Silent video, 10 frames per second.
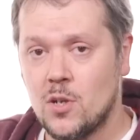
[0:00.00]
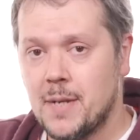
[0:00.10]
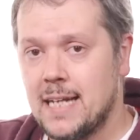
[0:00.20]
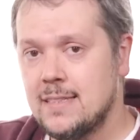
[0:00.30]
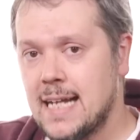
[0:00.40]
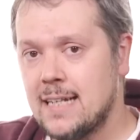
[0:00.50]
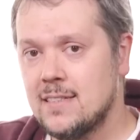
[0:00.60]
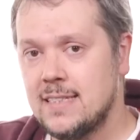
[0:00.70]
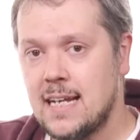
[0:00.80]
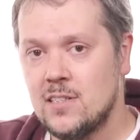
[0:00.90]
nominated
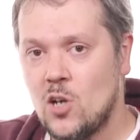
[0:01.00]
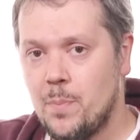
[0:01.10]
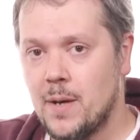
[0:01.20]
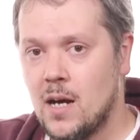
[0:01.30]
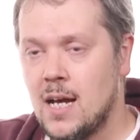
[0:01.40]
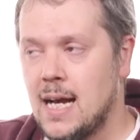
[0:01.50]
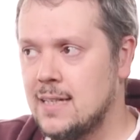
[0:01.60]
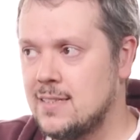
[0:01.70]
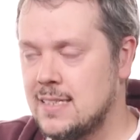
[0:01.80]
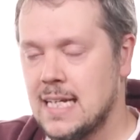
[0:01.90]
actor Dennis Hopper
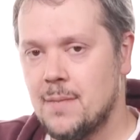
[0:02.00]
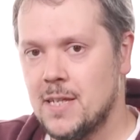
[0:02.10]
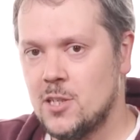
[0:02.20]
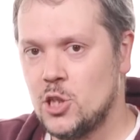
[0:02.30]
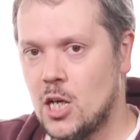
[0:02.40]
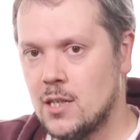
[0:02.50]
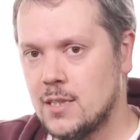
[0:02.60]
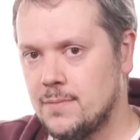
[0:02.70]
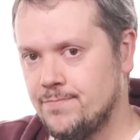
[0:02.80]
and sting him in the junk.